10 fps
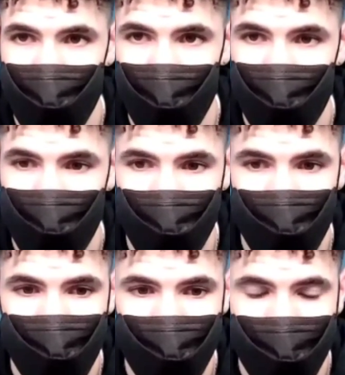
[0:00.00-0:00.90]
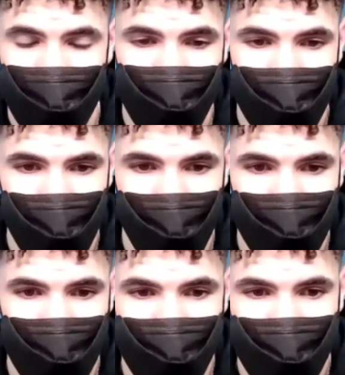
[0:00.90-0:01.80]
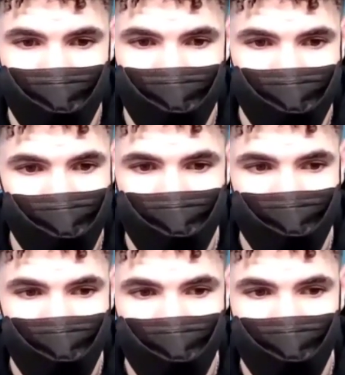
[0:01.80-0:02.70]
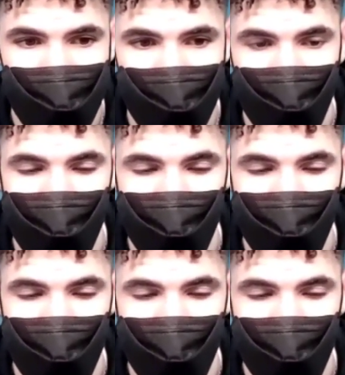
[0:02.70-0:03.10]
So Here's much love. Let's go